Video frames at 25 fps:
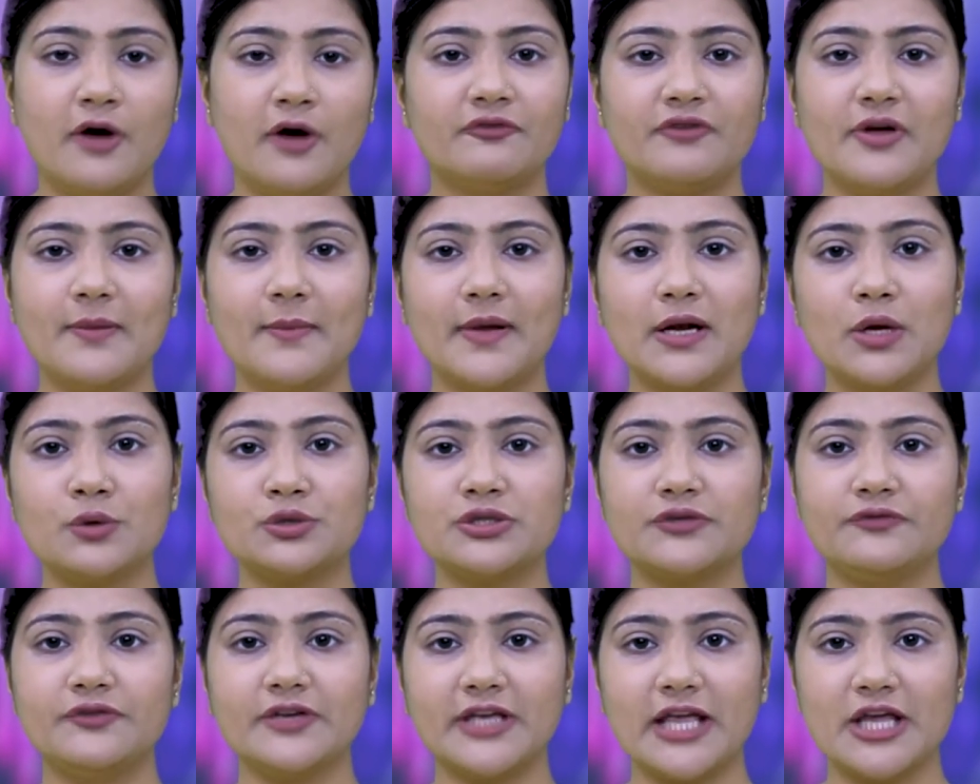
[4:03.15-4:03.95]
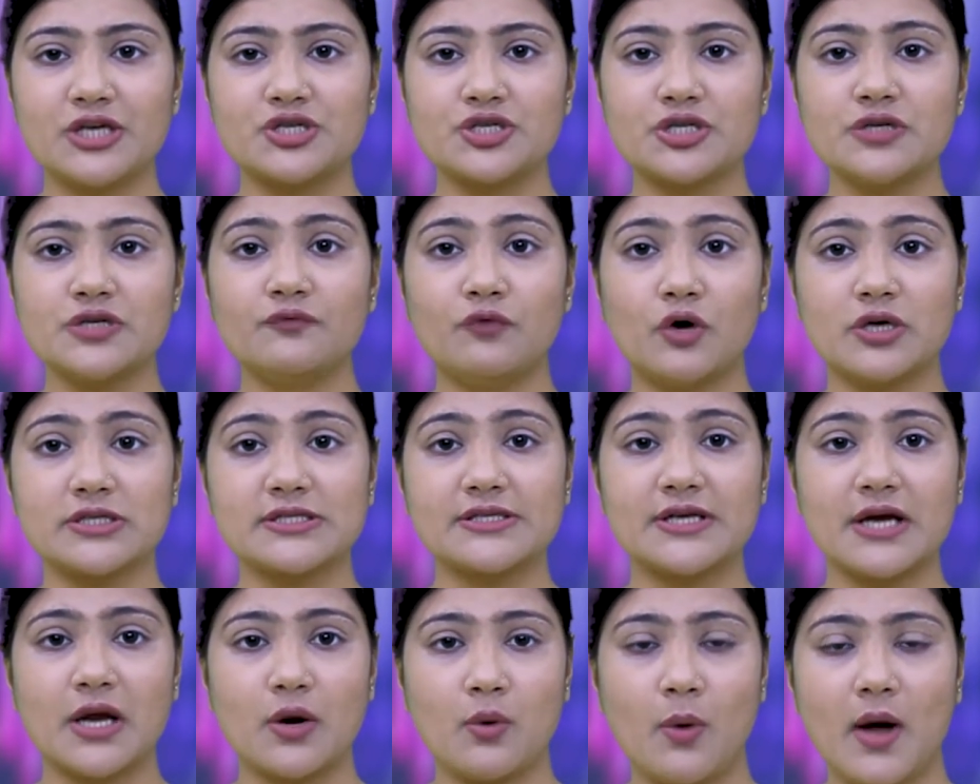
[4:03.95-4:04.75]
FEMA notification
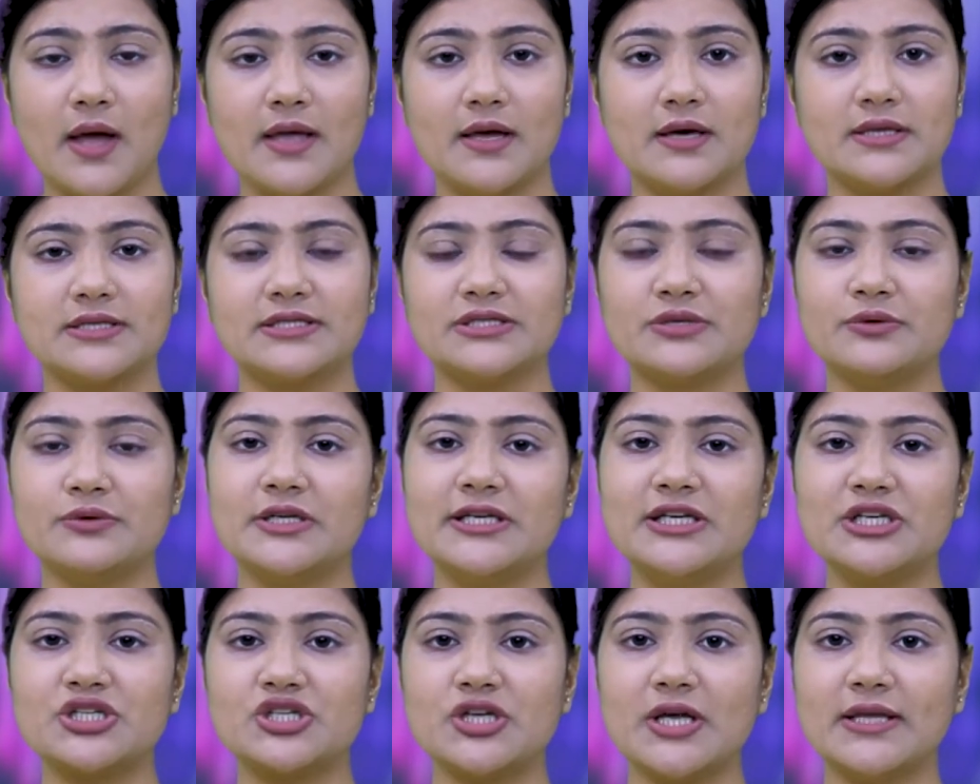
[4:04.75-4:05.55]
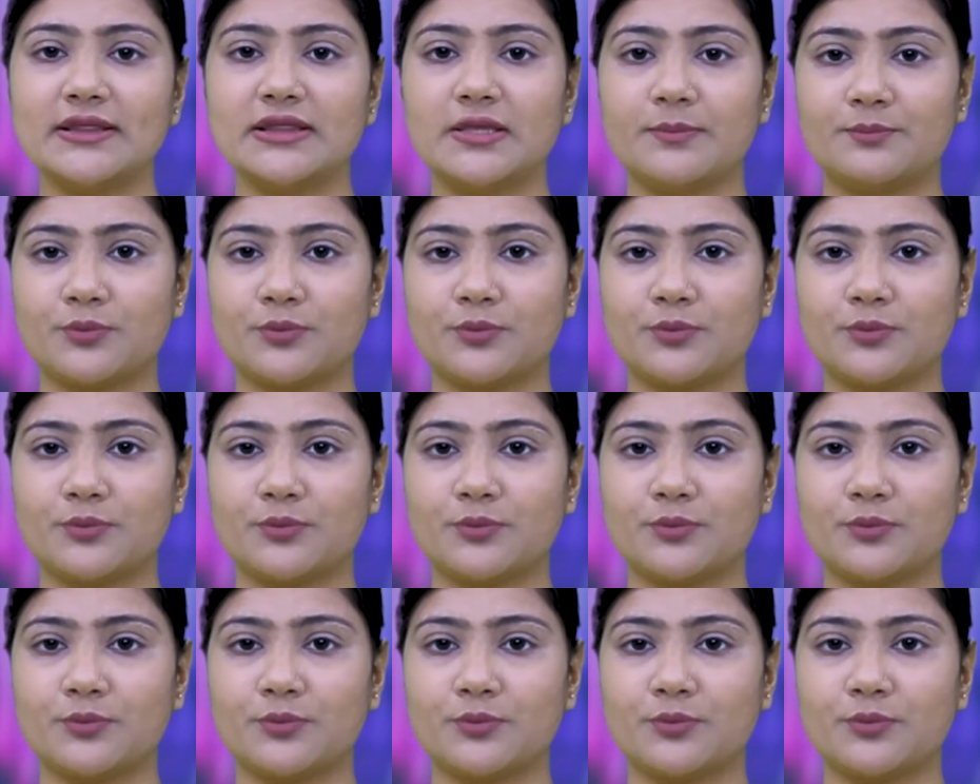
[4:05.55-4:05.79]
was required to initiate